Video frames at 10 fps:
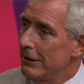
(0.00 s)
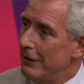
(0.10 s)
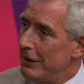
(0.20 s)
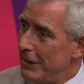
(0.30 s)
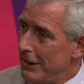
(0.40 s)

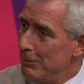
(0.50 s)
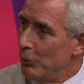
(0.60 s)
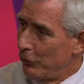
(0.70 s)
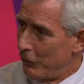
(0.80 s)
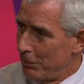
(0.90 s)
the
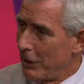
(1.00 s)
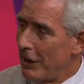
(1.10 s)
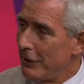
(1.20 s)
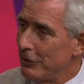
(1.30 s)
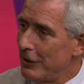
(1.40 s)
more
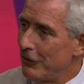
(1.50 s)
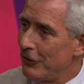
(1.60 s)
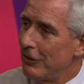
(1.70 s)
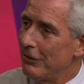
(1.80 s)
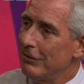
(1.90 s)
supply there
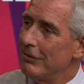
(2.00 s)
is.